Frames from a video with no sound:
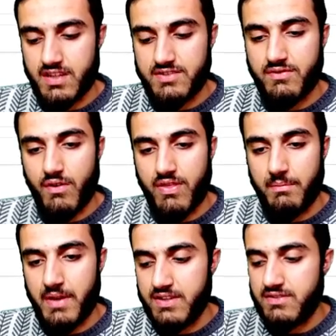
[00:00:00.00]
search for
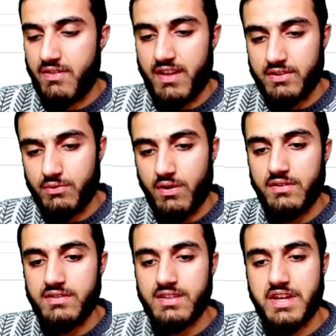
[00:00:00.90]
the page that you
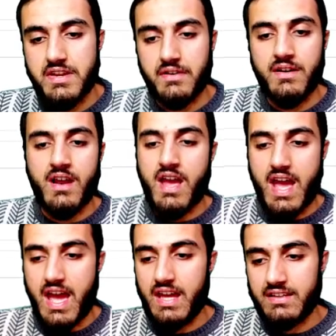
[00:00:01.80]
want here
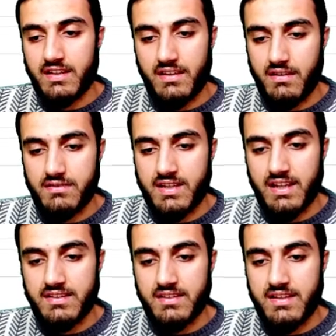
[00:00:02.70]
and
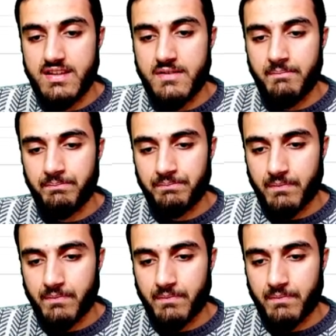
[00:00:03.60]
select it here.